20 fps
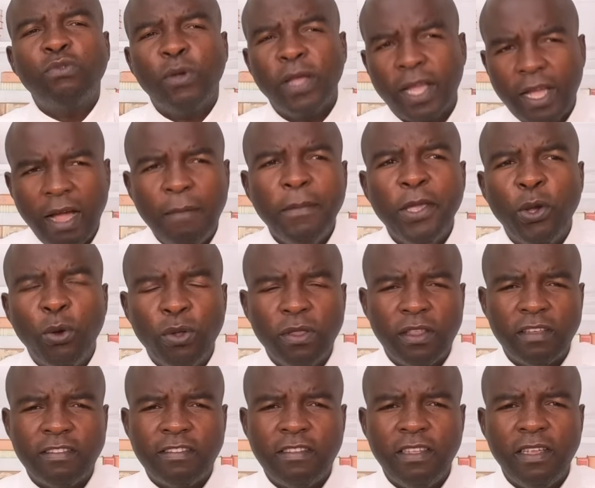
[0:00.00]
were coming on
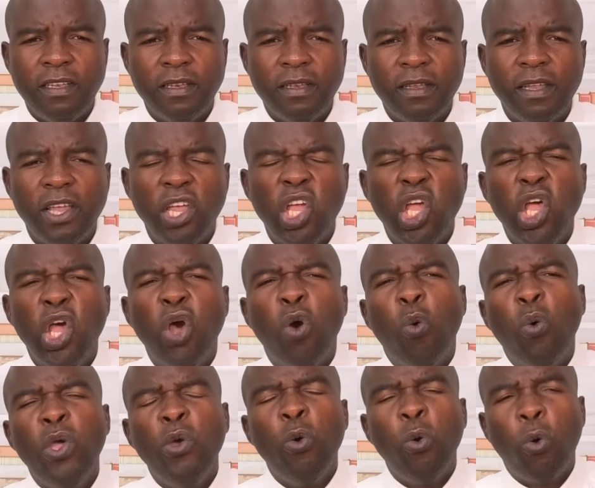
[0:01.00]
the scene,
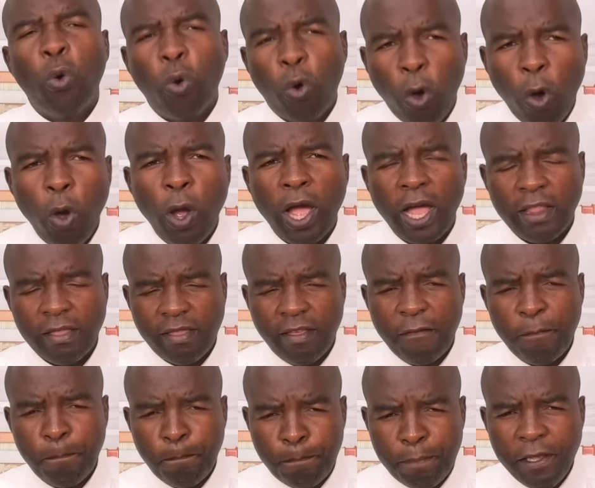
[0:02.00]
we will conquer
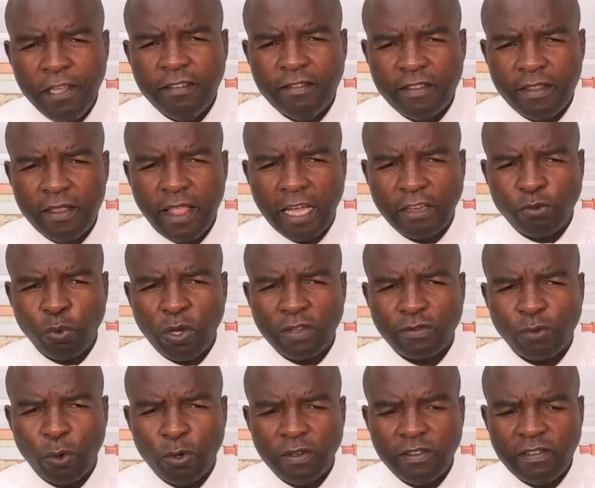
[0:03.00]
the beast that
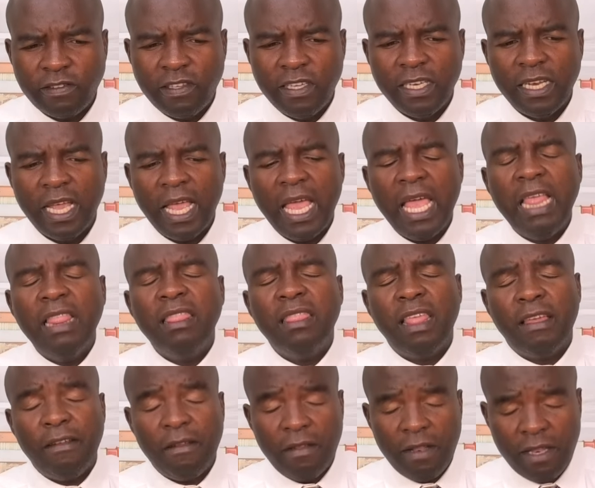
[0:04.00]
was on sin, and
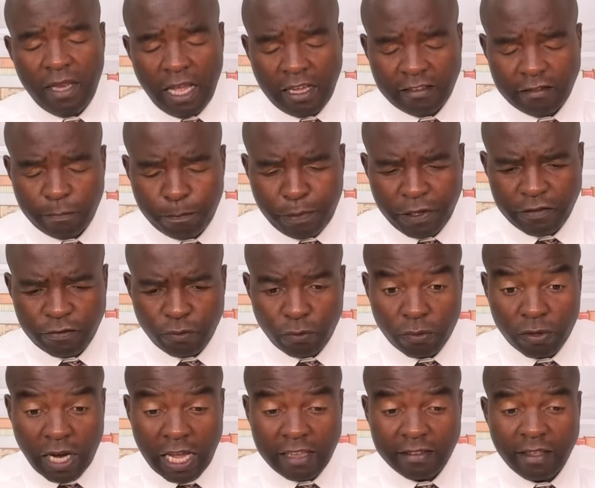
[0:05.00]
the next beast
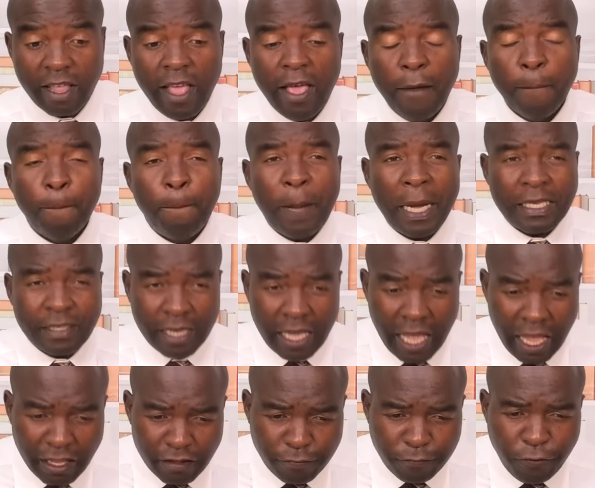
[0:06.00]
will rise. But
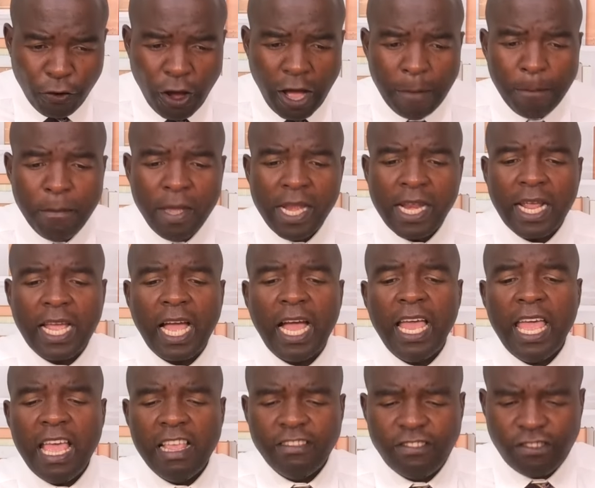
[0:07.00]
as for
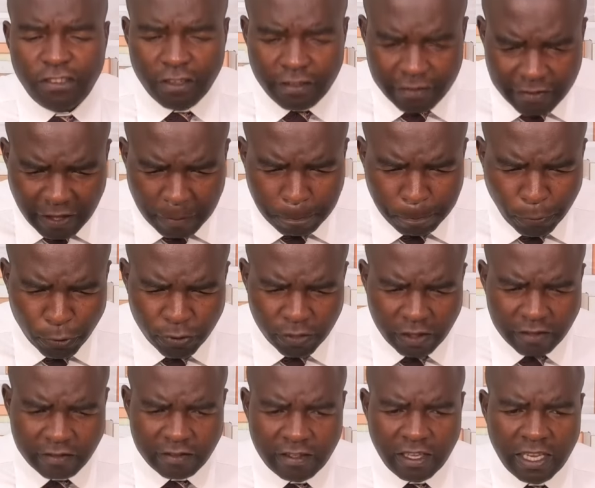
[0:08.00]
America, as she step on
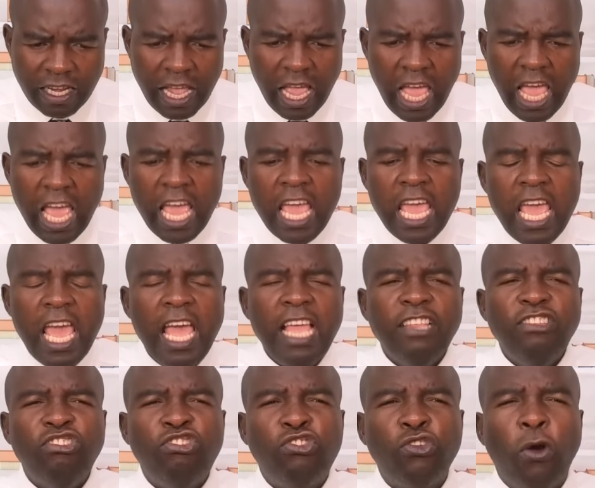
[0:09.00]
the scene,
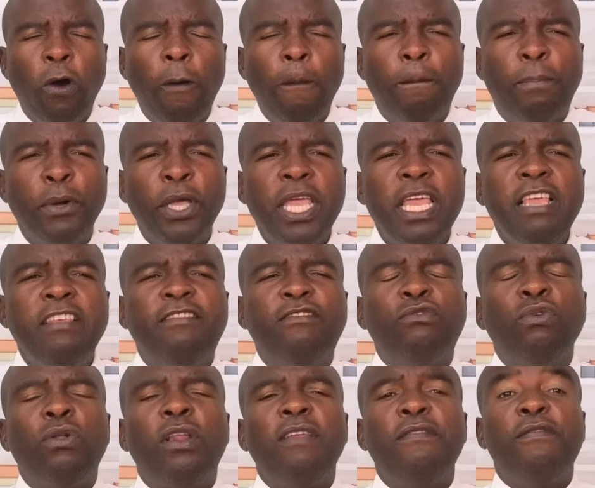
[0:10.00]
her job is
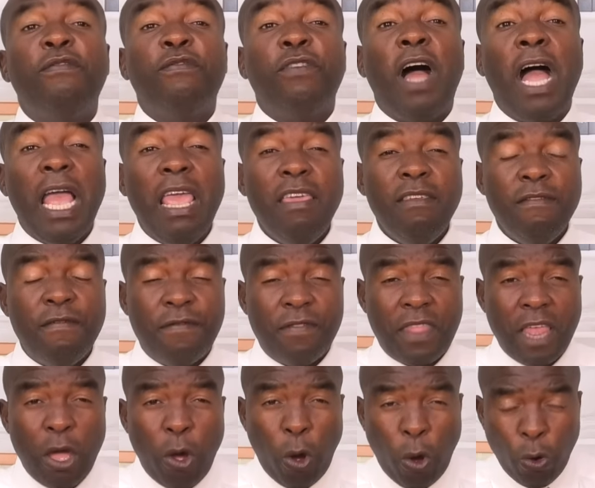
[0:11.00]
to
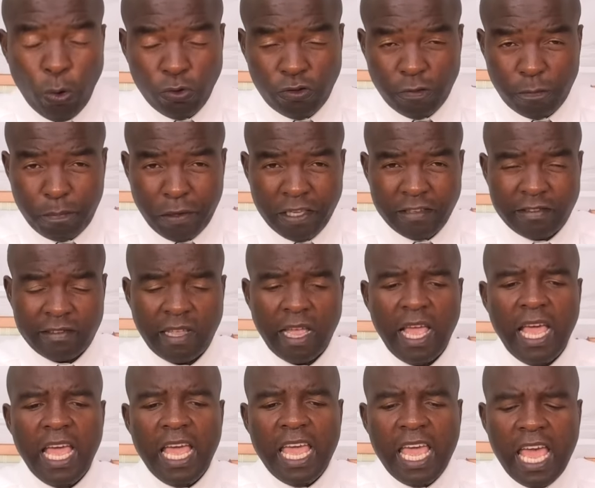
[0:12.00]
revive the old beast.
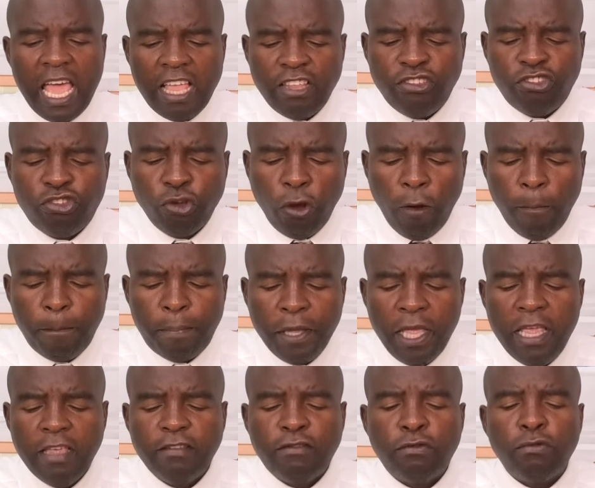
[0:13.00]
Her job
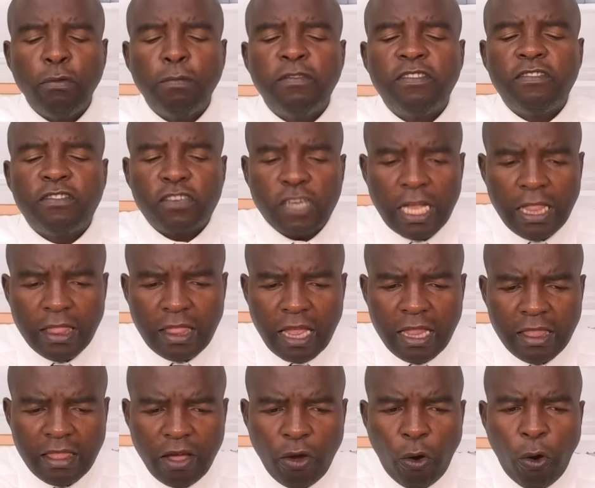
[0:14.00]
is to
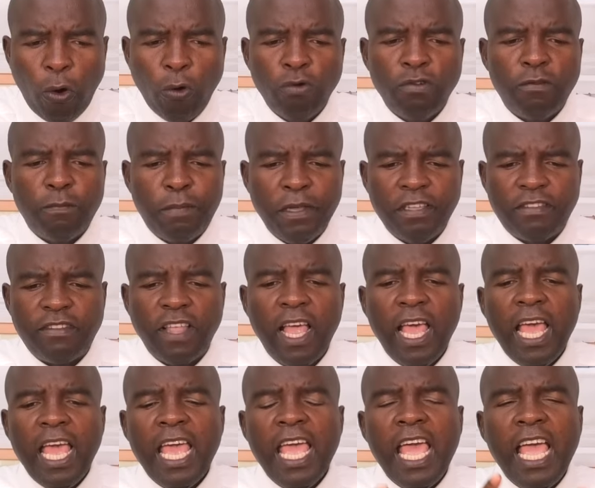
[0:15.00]
strengthen the old beast.
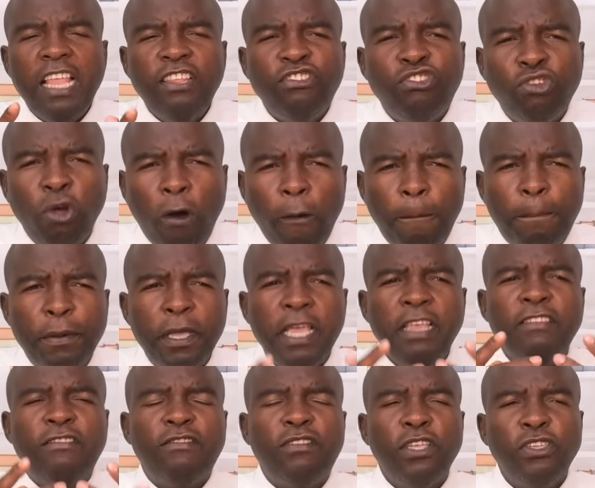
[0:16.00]
Her job
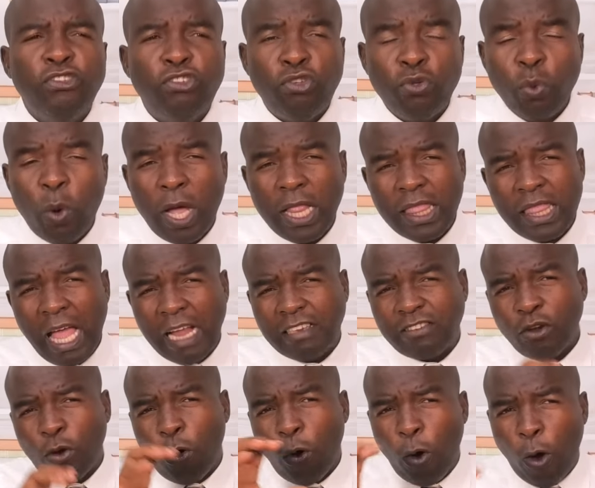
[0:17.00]
is to ensure
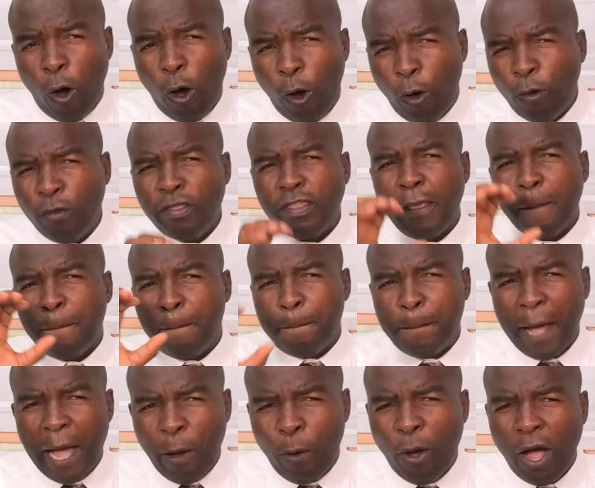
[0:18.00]
that all the
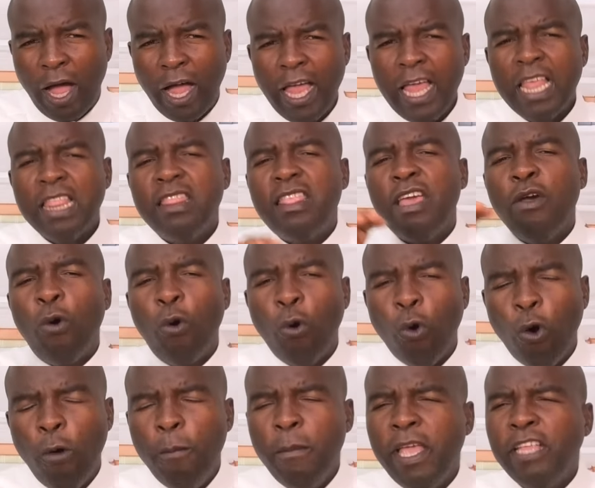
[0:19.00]
power, the
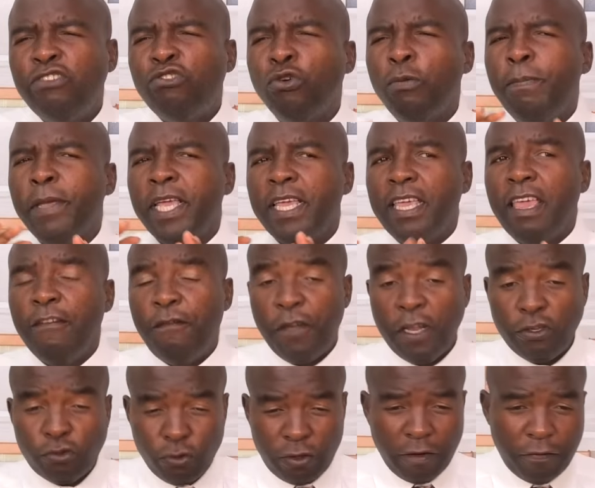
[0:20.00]
homage will be
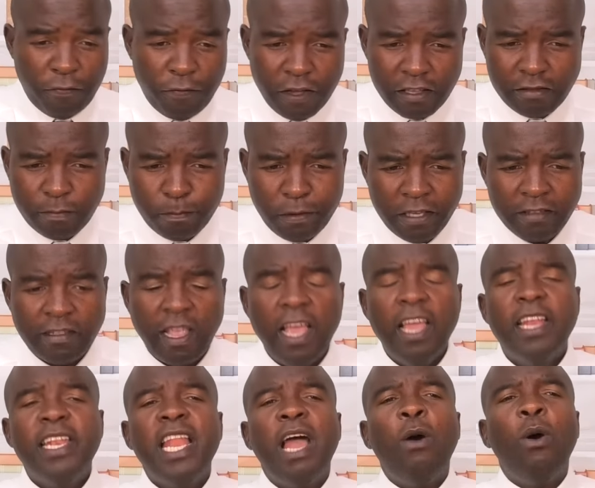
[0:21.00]
given to the first beast.
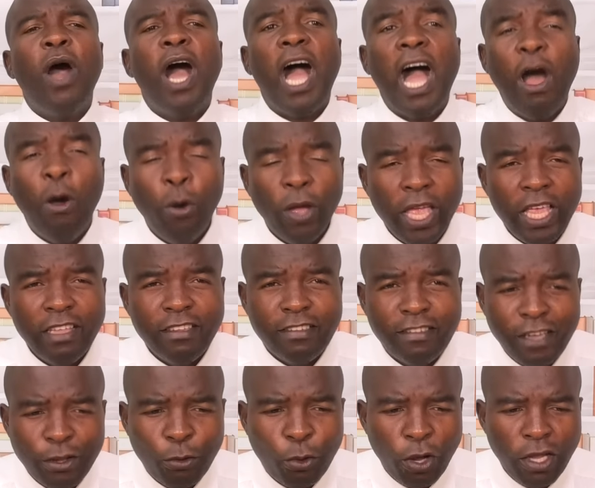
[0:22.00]
Now, how is
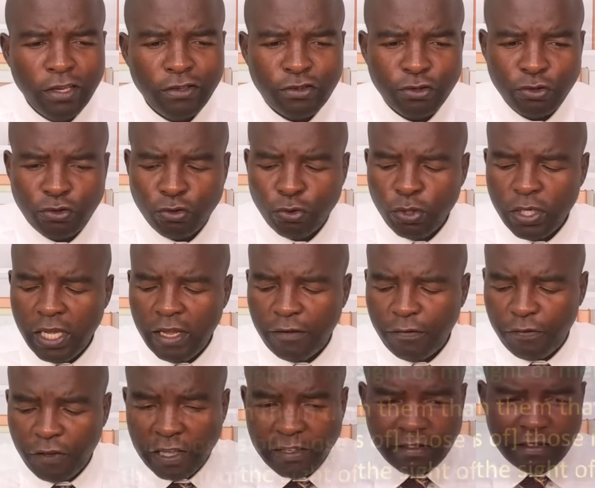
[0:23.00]
she going to do
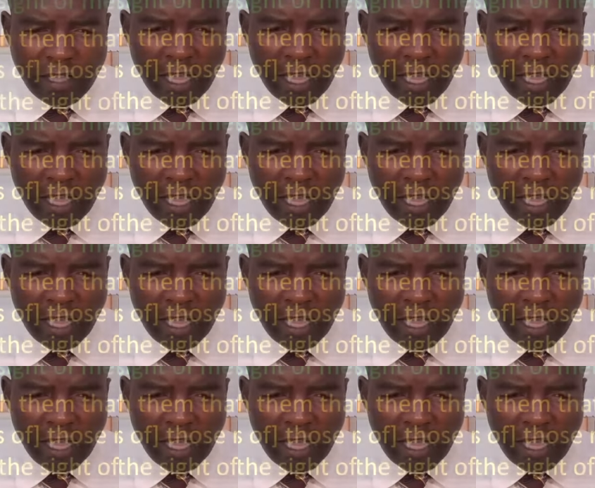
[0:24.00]
it? Verse